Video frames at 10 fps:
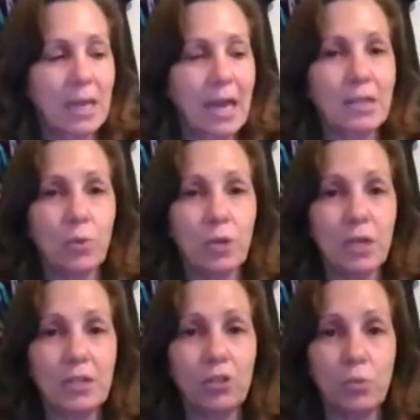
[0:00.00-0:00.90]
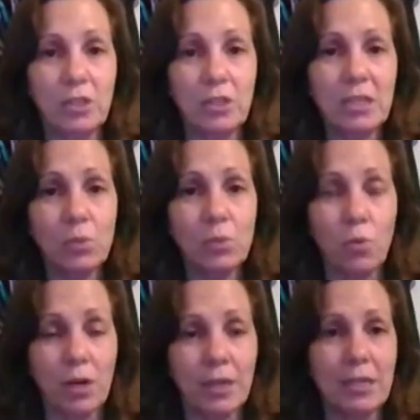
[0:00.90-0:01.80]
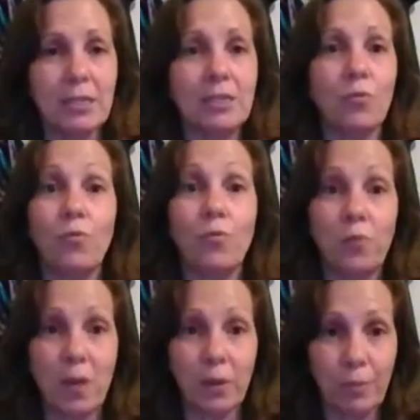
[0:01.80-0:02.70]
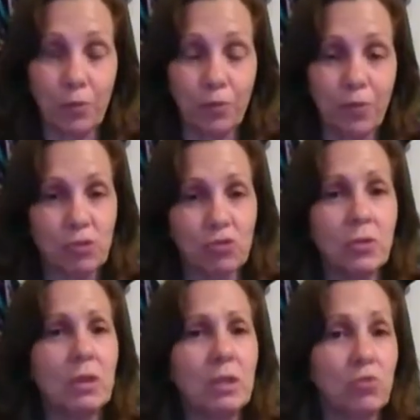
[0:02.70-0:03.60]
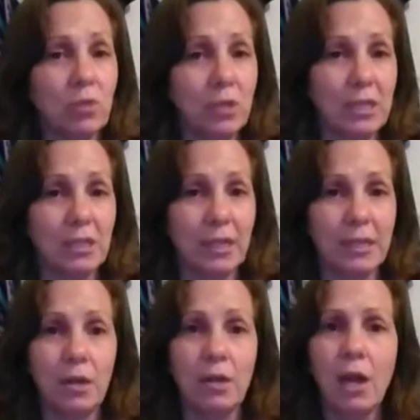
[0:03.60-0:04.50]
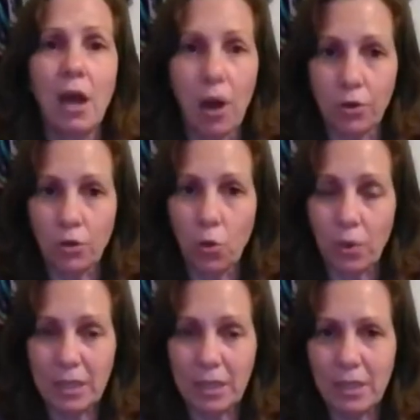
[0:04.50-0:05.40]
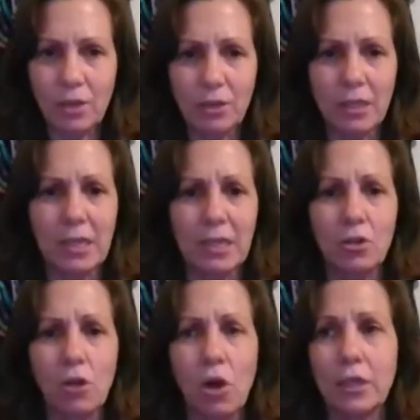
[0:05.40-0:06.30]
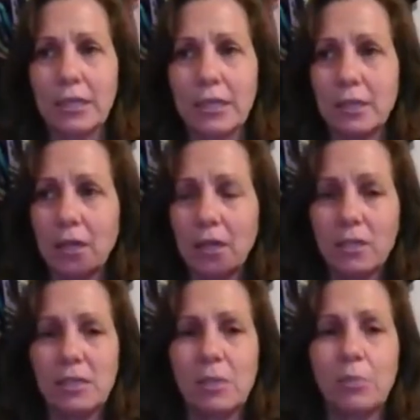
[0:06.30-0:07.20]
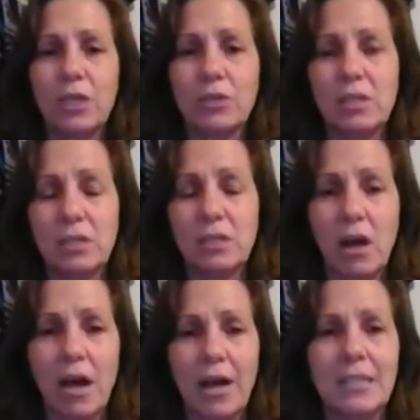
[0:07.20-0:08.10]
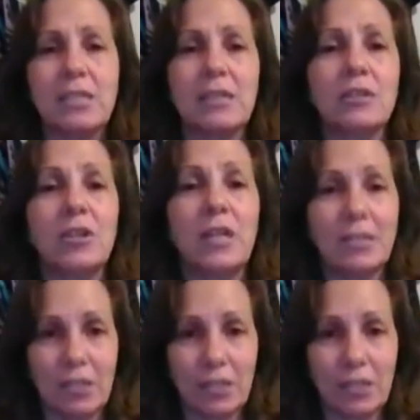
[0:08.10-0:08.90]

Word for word: And the work I do with this one is very professional, usually like hardcore healing, calling it someone else's guides and connecting